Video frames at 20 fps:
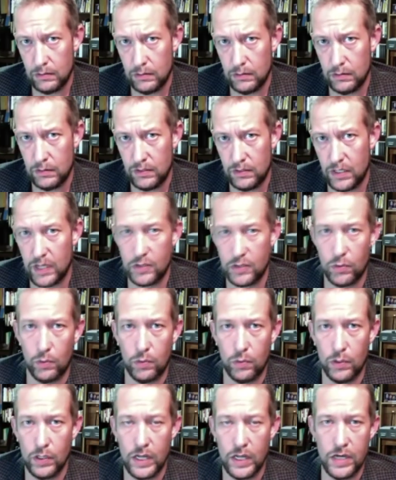Sexual
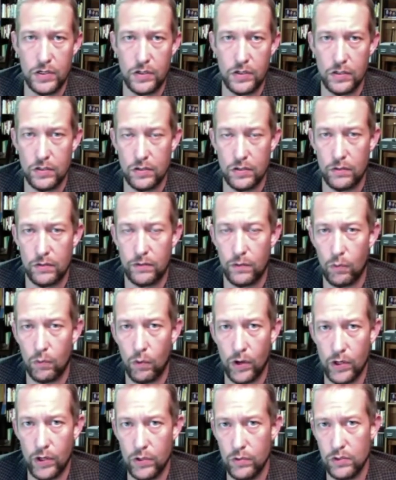relations are for
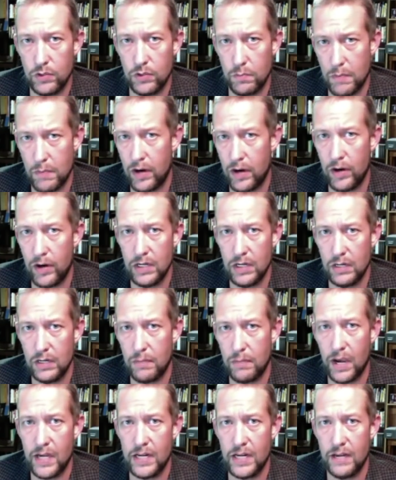one who is married, and
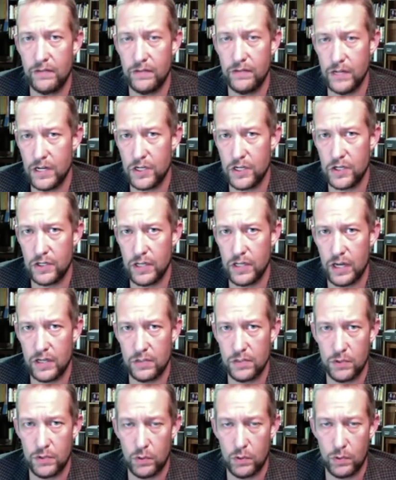by definition, that
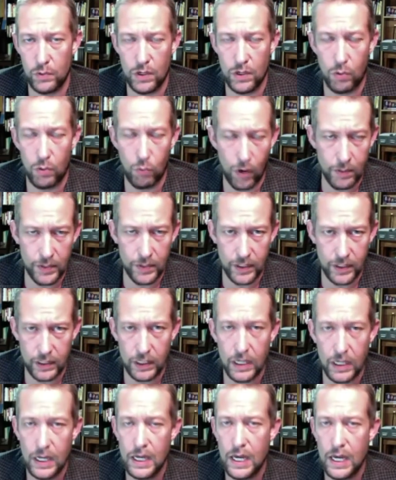is between a
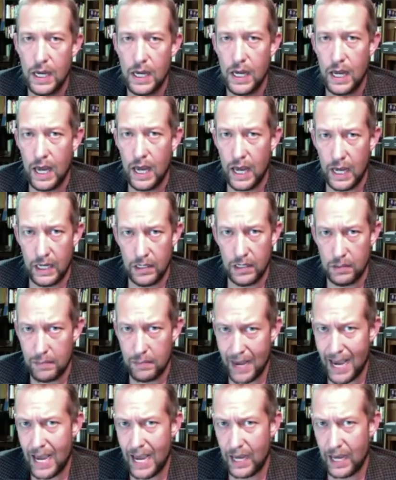woman and a
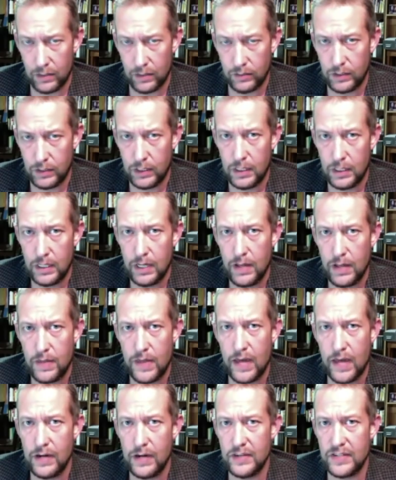man.
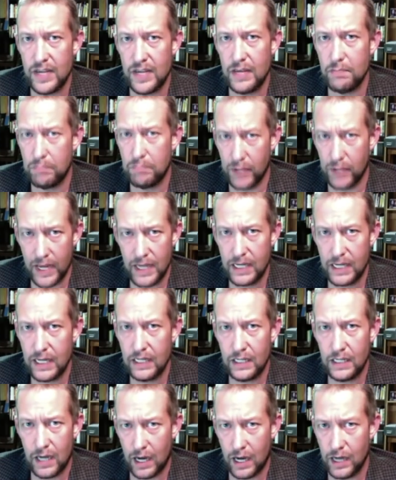That is a
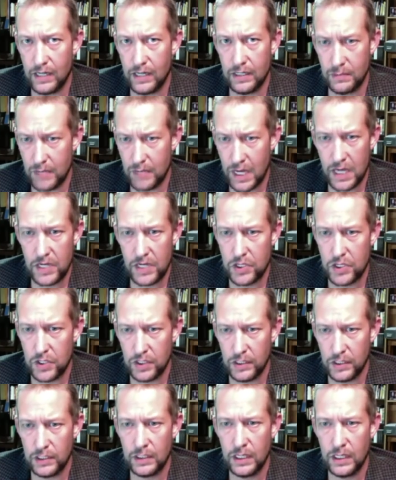blanket
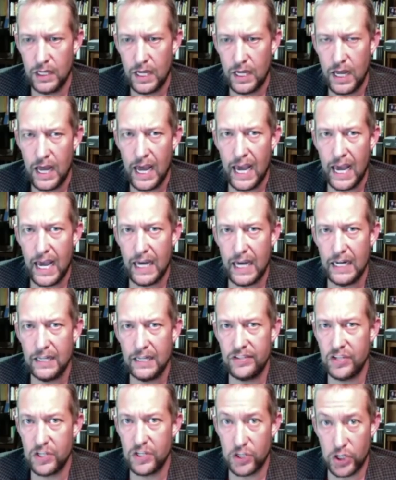condemnation, and
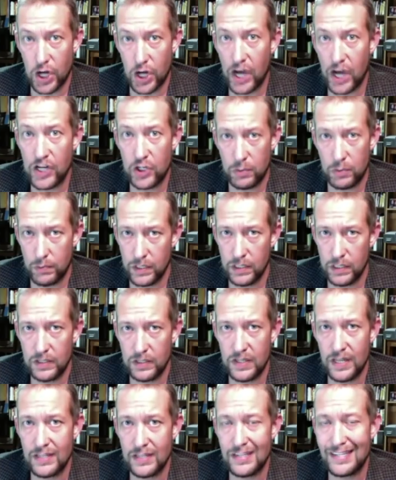it's a judgment
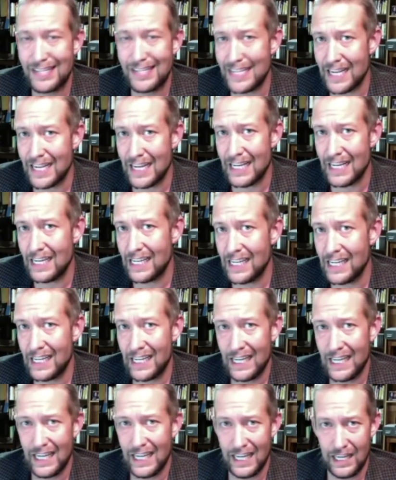that sin
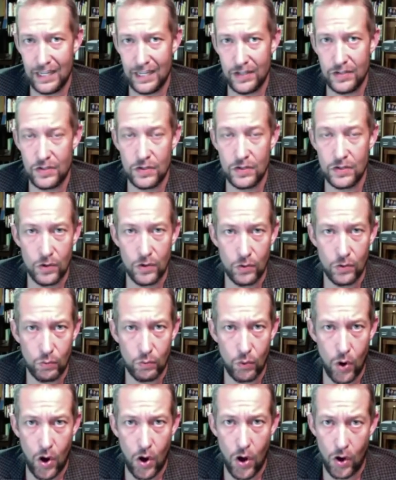is
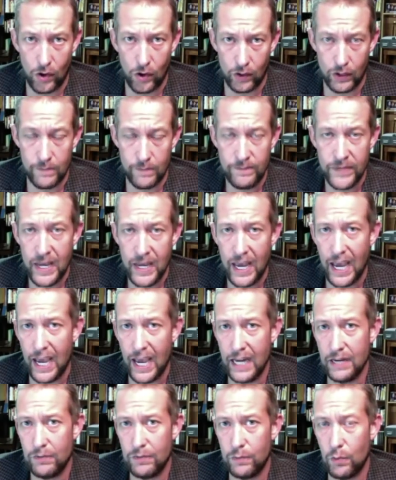wrong.
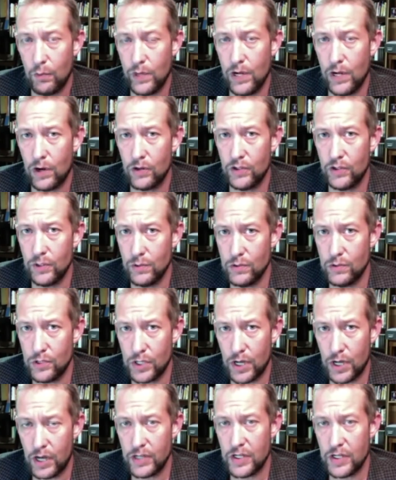And if we are to
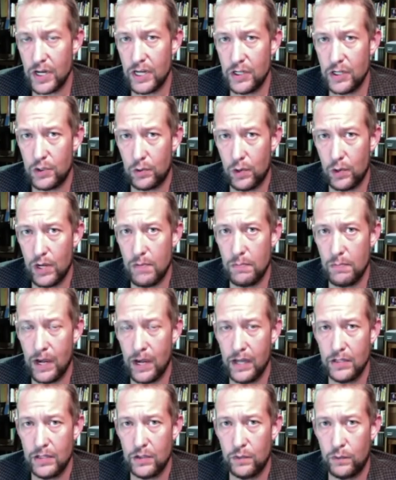judge a tree by
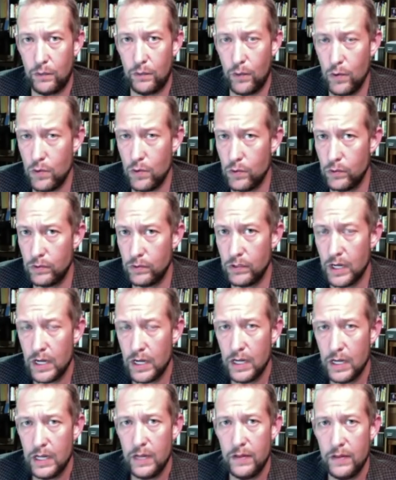its fruit,
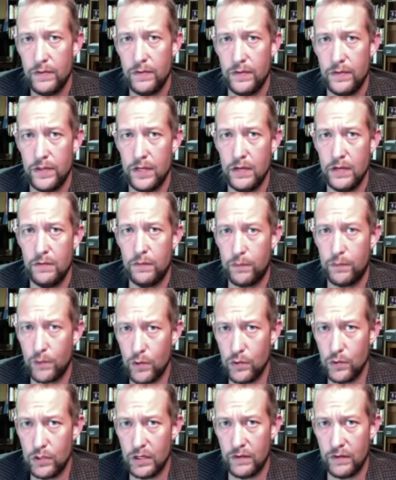the
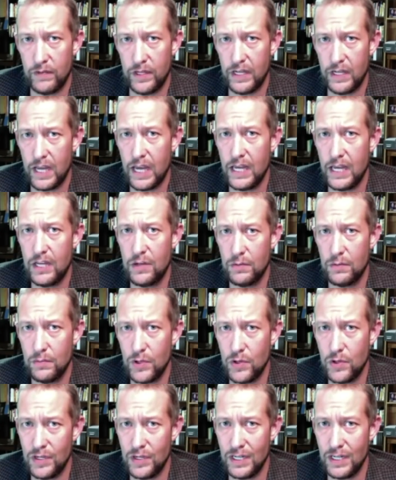fruit of the gay
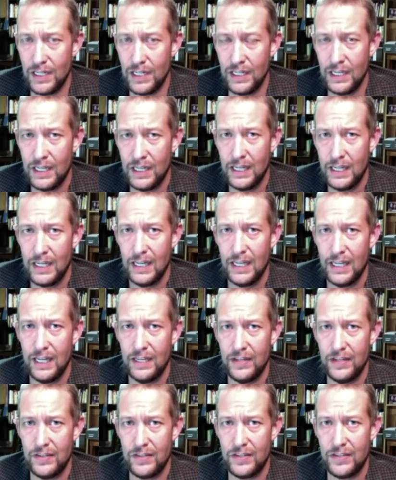community
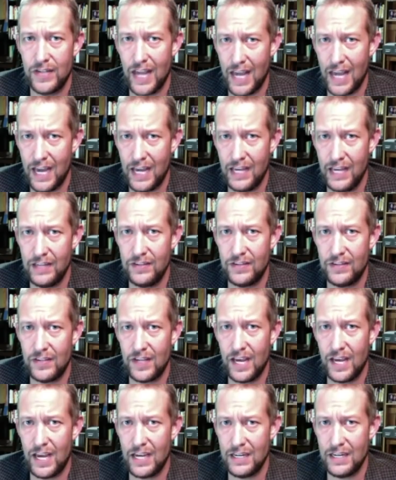is AIDS
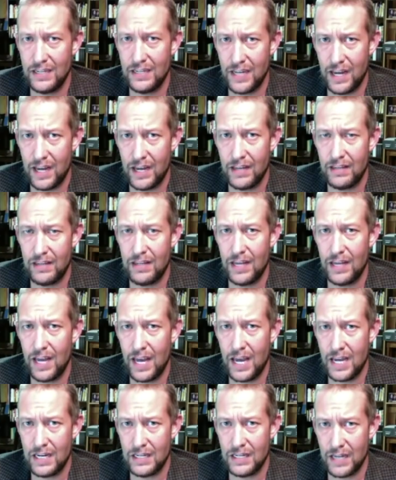and death
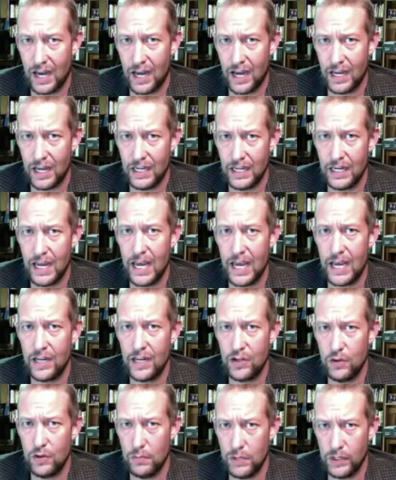and dying and
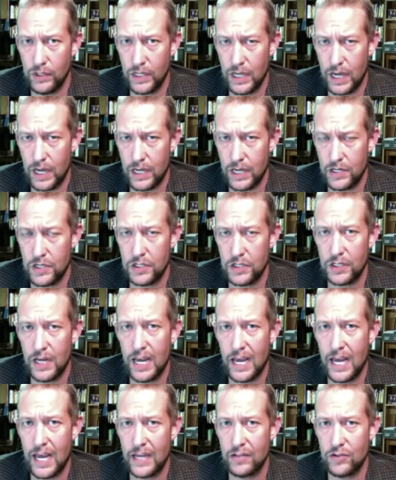humiliation
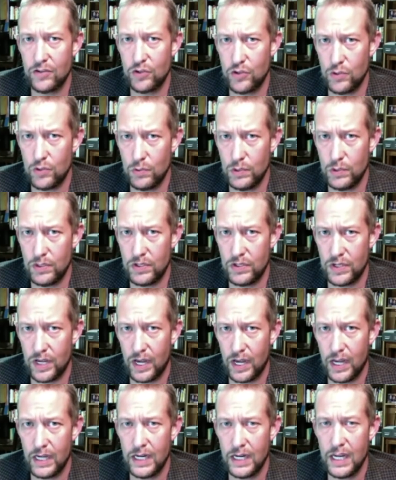and
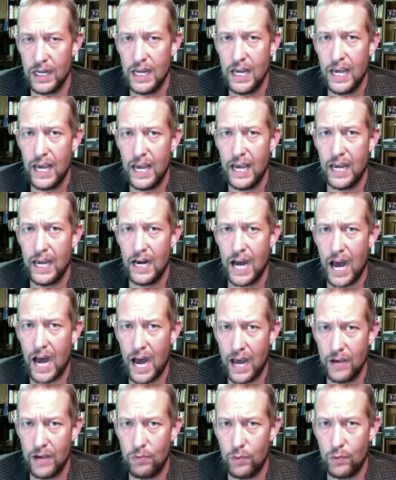suicide and
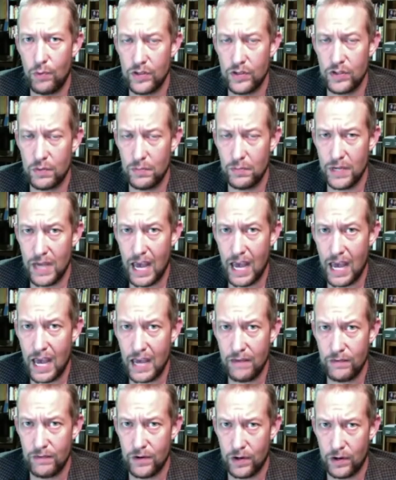high-risk
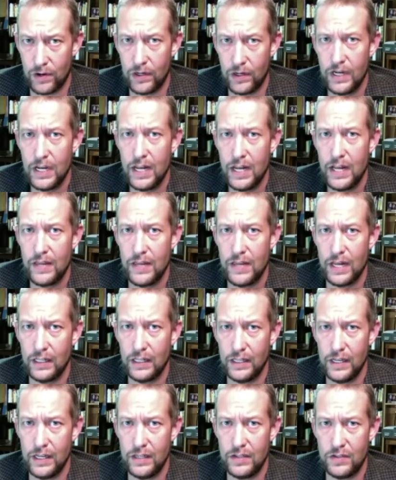behavior that
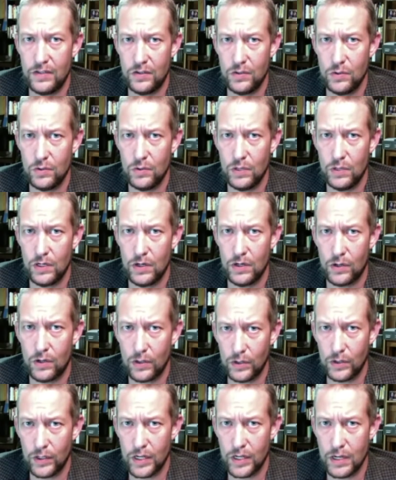leads to an
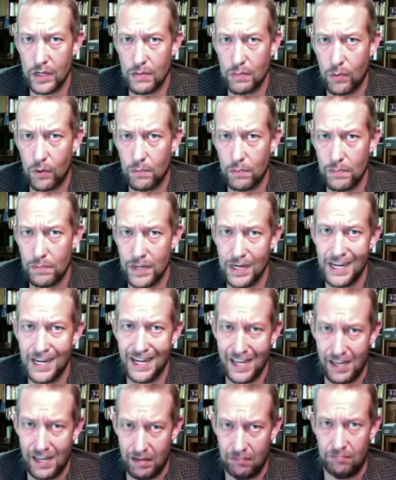early morbidity.